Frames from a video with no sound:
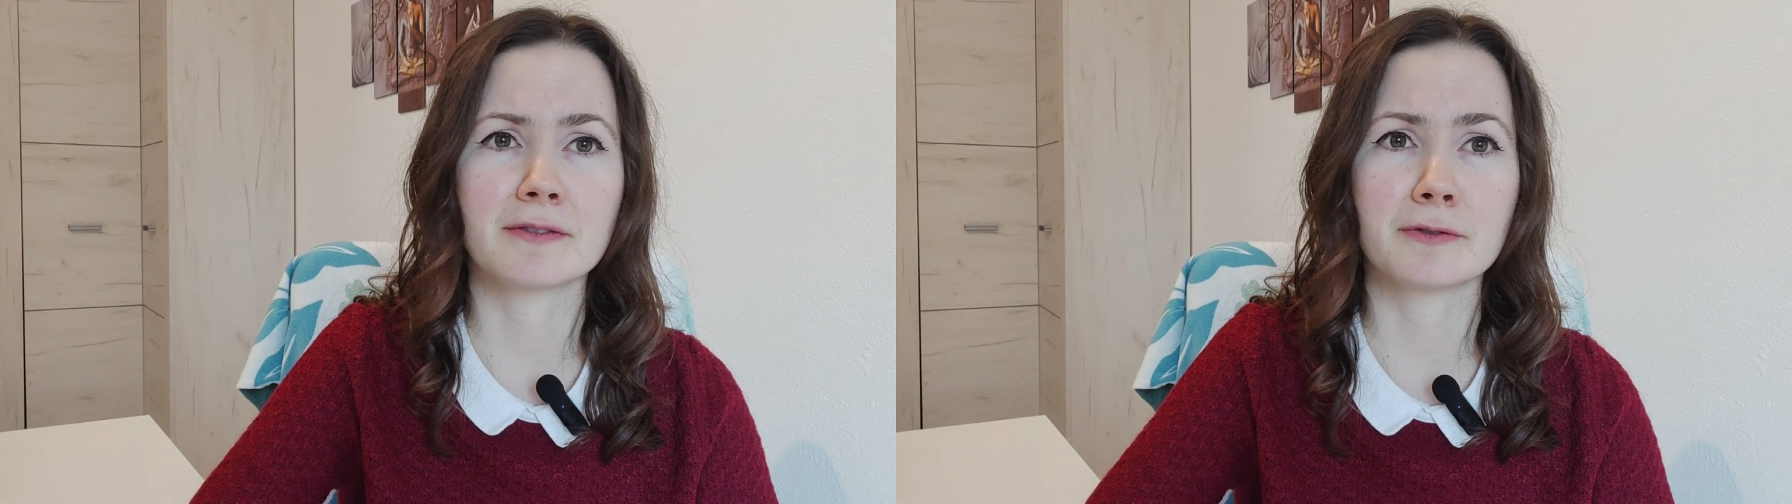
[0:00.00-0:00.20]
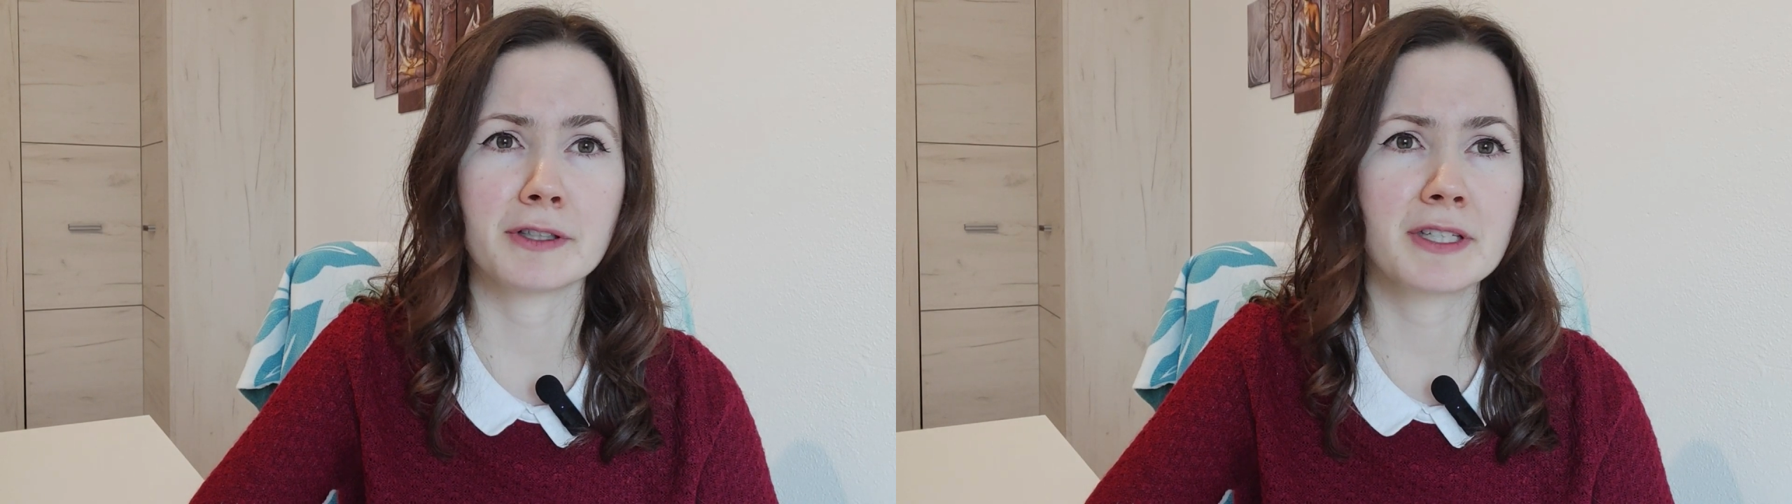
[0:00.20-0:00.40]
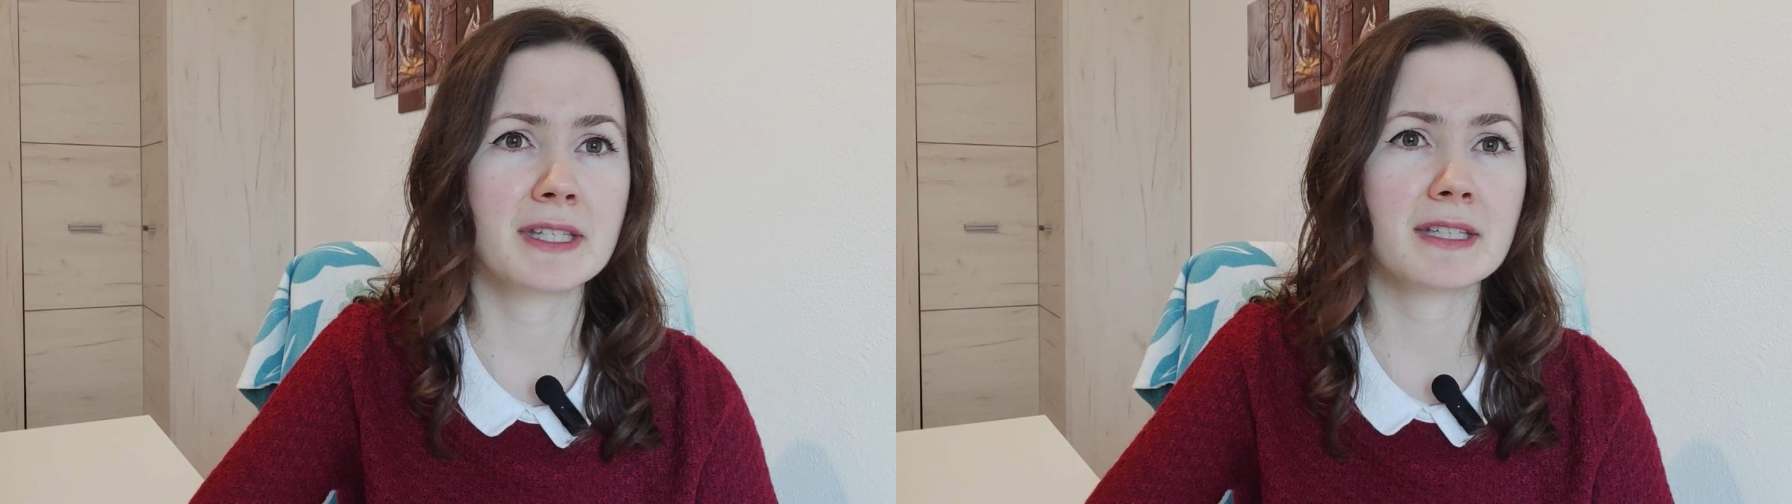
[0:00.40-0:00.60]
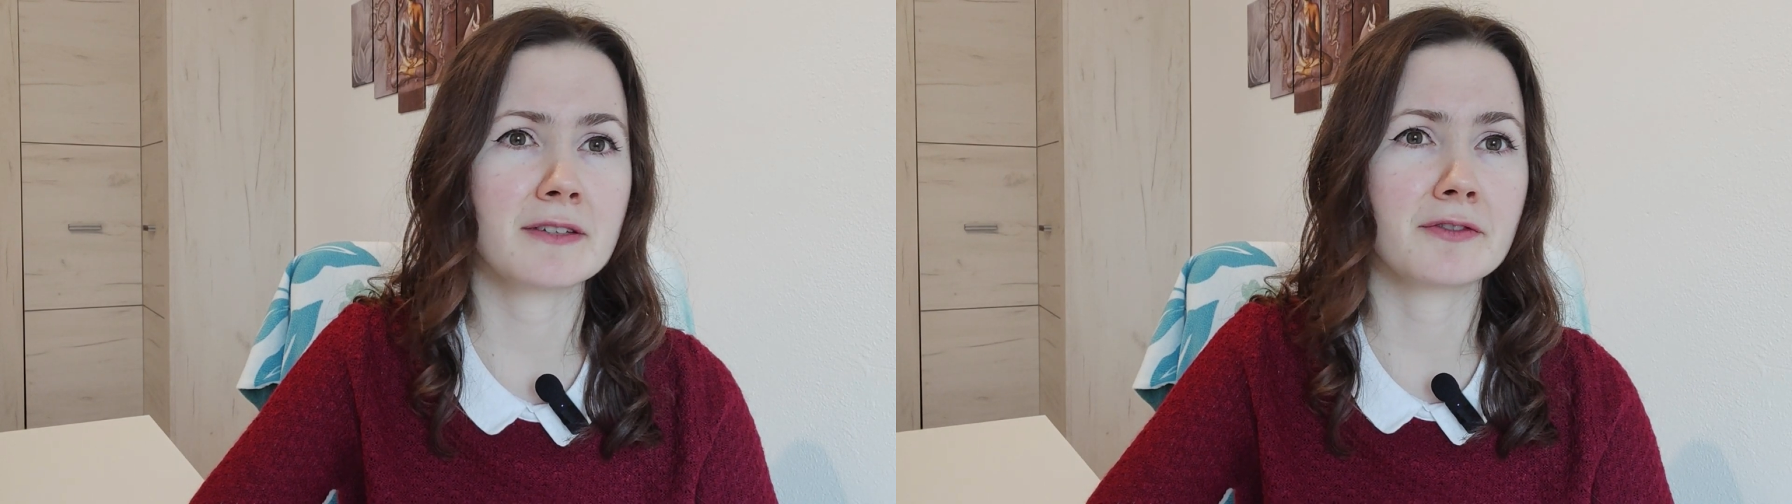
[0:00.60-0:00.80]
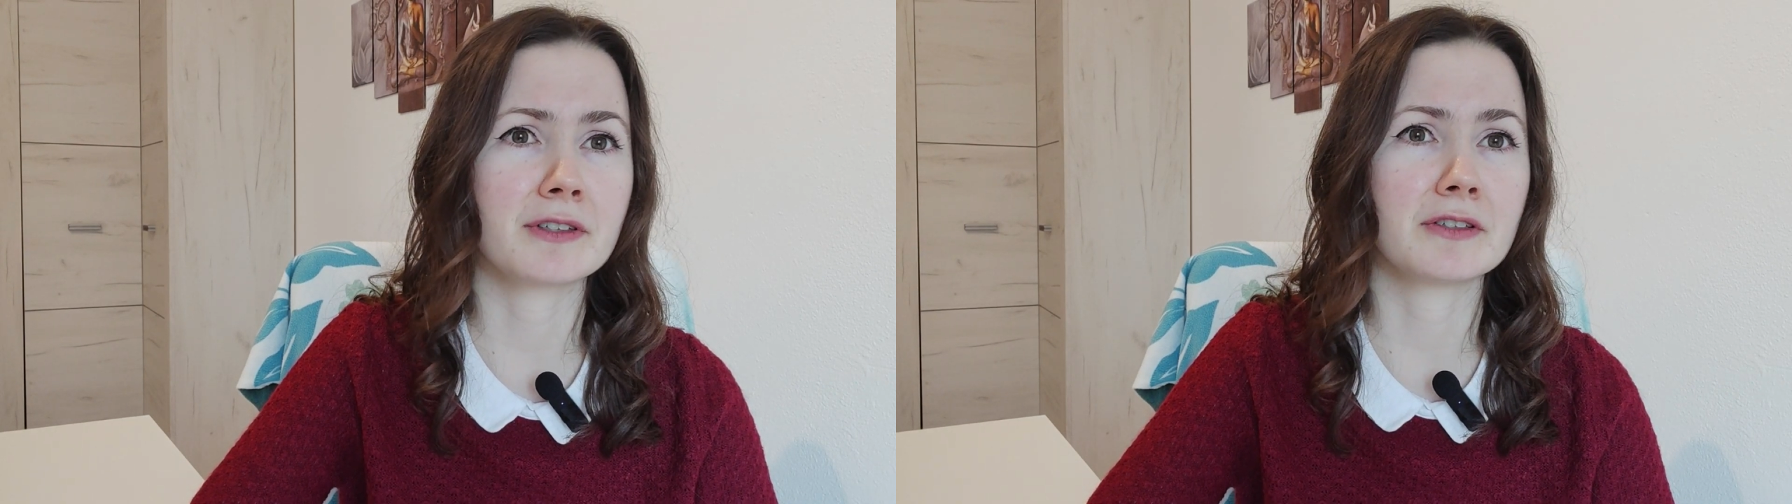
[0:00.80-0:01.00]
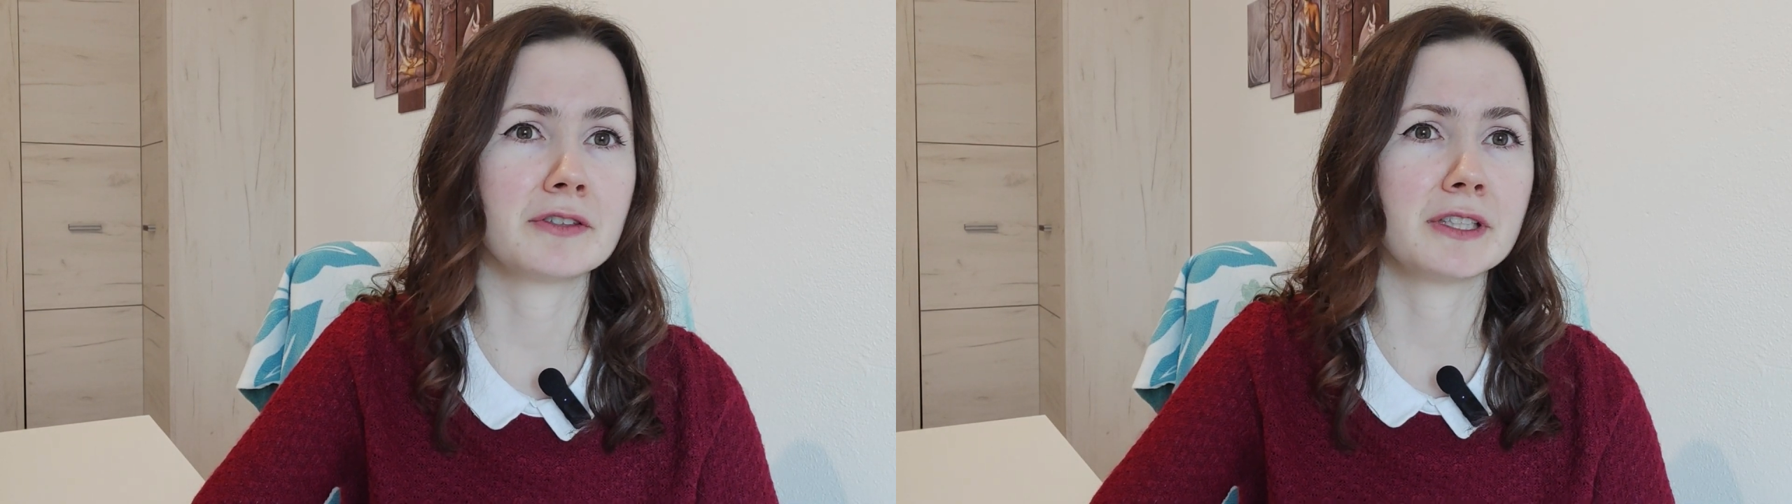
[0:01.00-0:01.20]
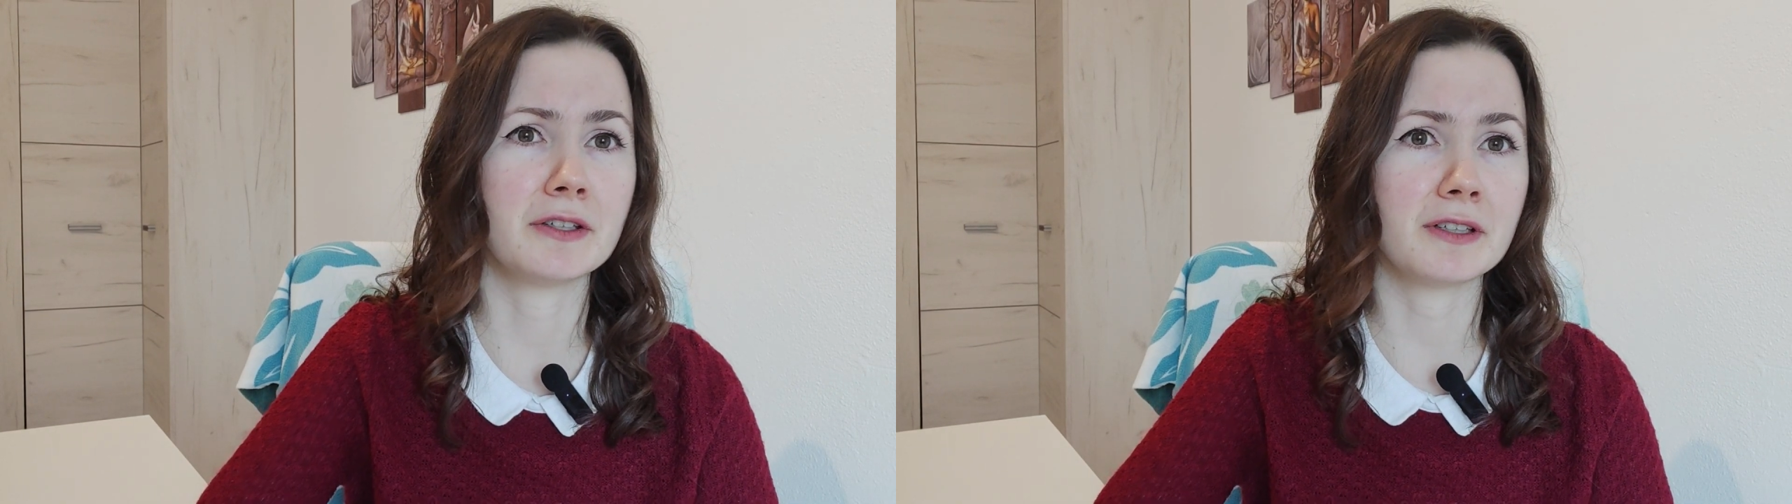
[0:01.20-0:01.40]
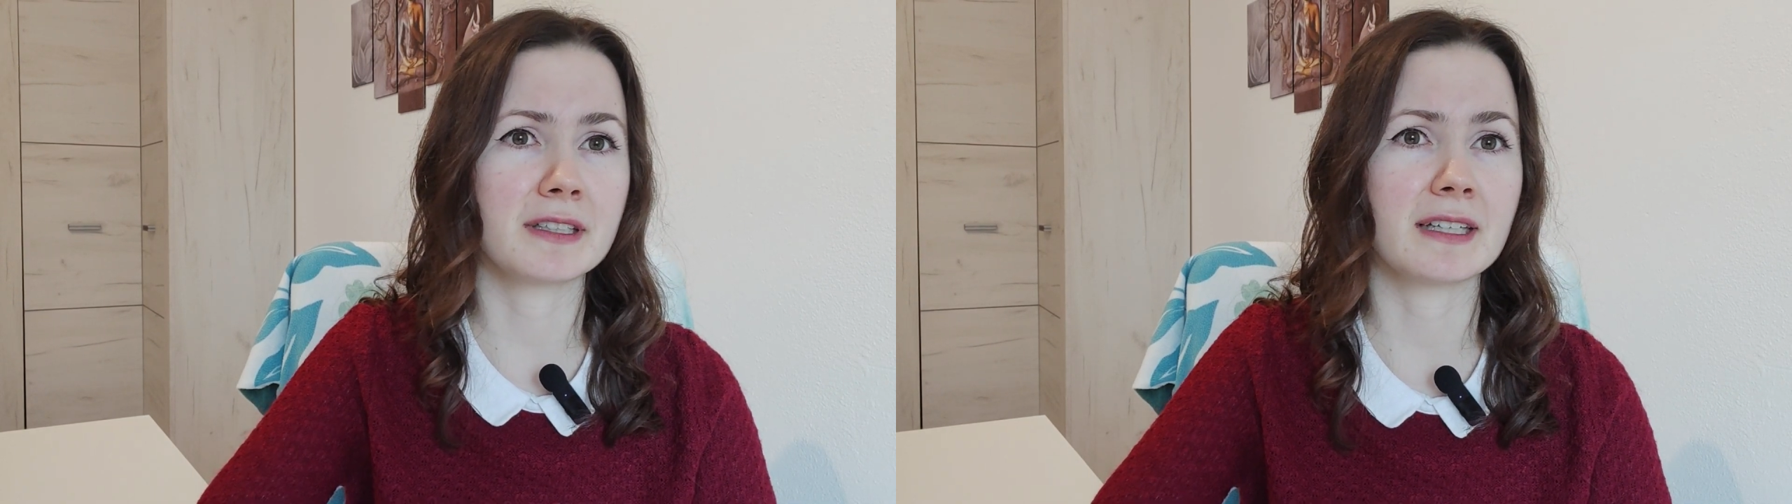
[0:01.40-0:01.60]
what is even going on?